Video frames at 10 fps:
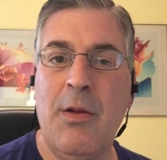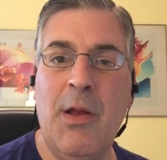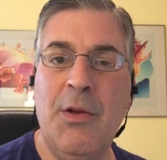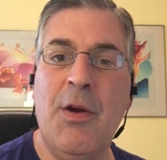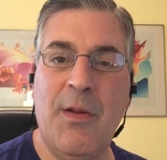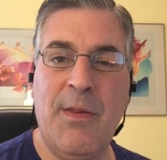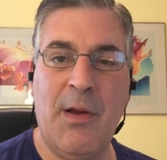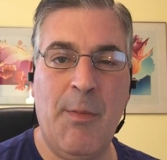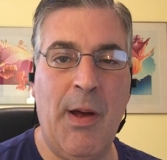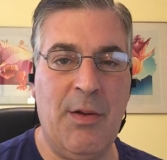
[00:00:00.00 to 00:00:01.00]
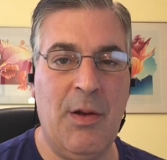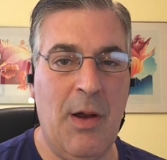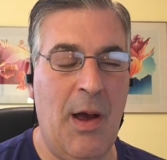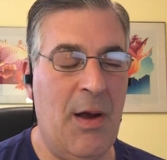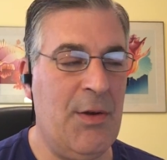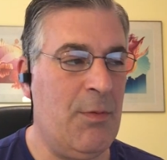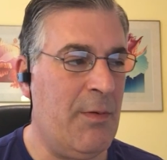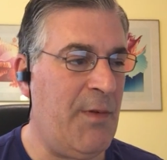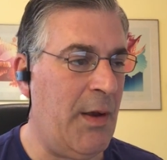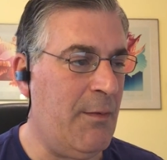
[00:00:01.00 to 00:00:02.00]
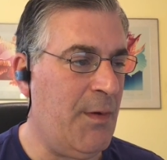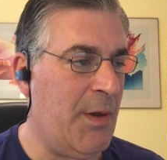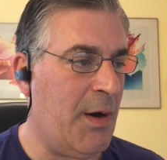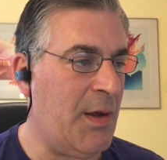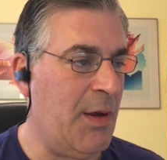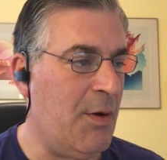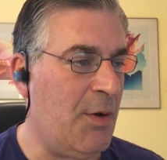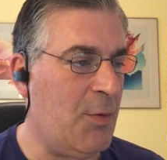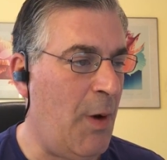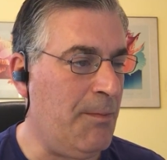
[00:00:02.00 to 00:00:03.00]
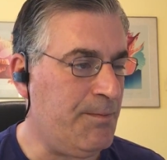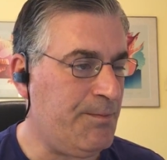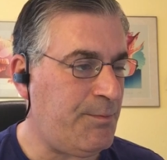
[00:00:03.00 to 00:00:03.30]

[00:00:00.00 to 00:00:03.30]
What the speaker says: that you can think about to invite for their keynote as well.